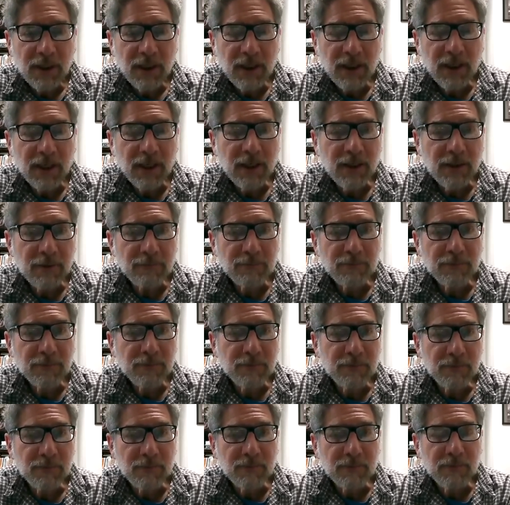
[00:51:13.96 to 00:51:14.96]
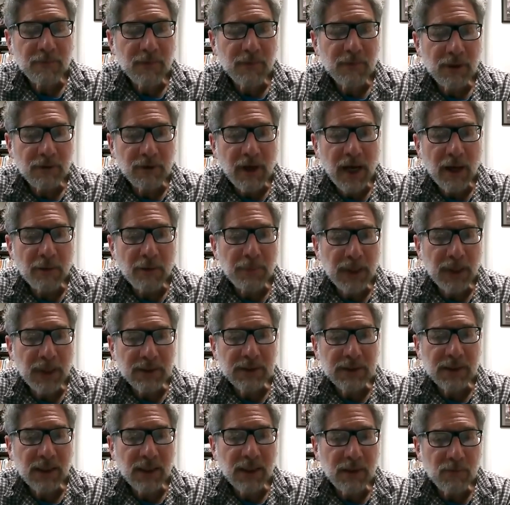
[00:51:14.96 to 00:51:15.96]
the rabbi
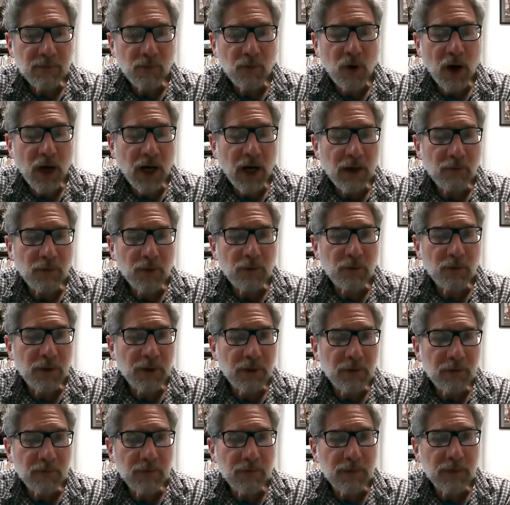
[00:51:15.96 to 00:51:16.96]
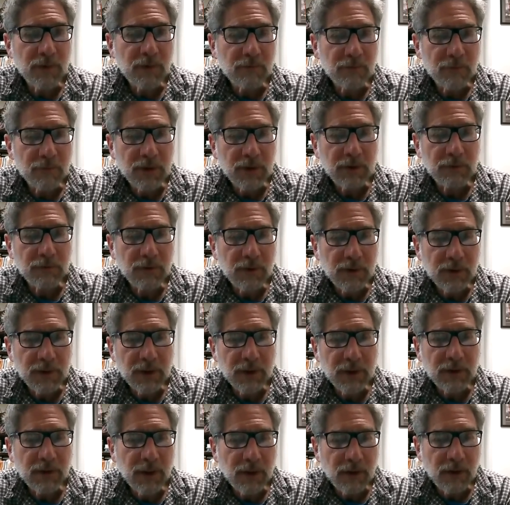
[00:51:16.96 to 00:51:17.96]
said, why were we
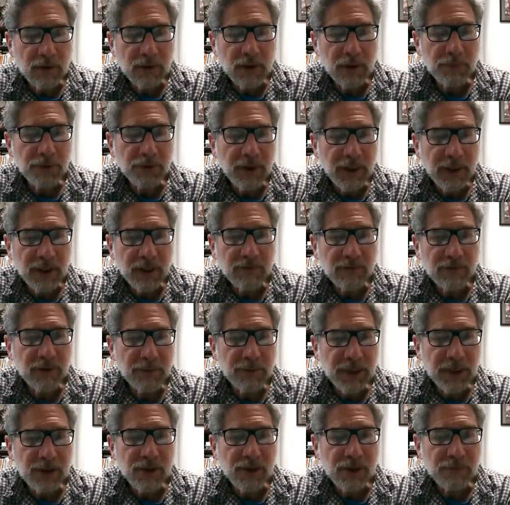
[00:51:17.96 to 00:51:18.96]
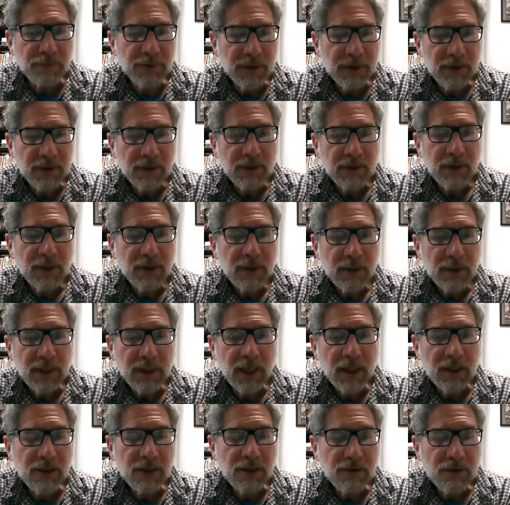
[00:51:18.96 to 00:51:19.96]
liberated from Egypt?
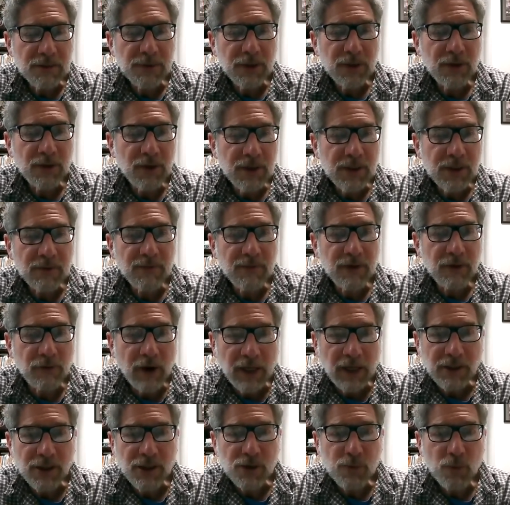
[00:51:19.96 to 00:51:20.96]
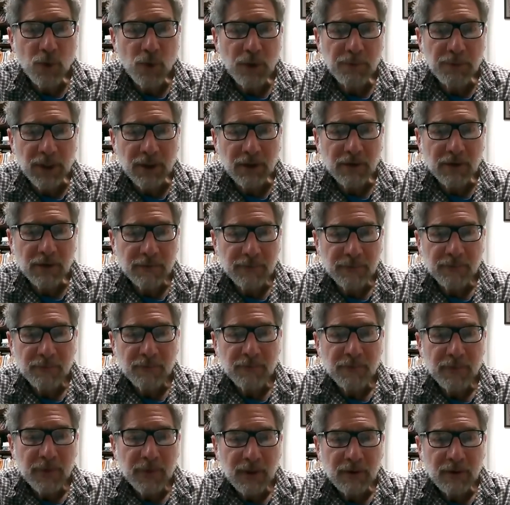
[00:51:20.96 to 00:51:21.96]
The answer is because of the righteous women,
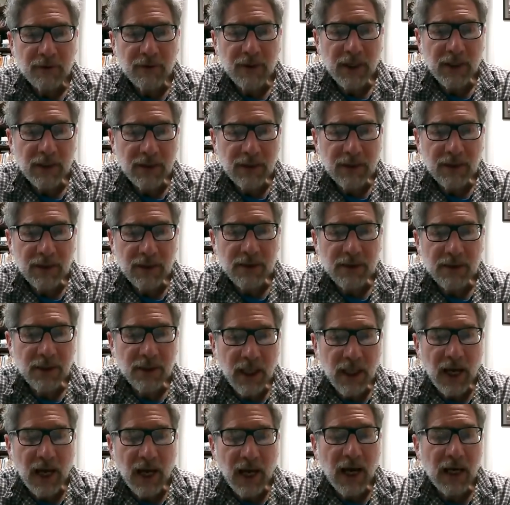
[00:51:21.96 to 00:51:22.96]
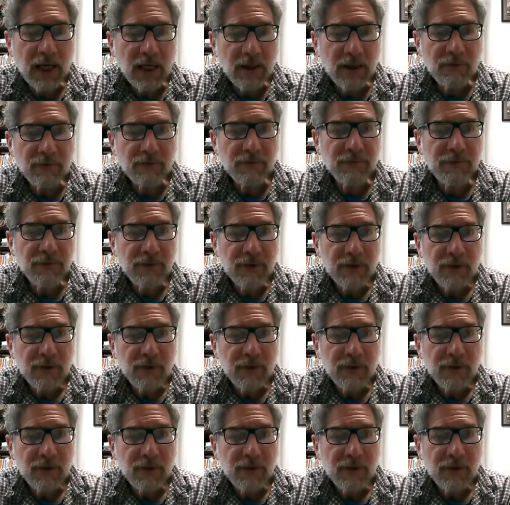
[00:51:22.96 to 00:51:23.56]
right? There's a lot of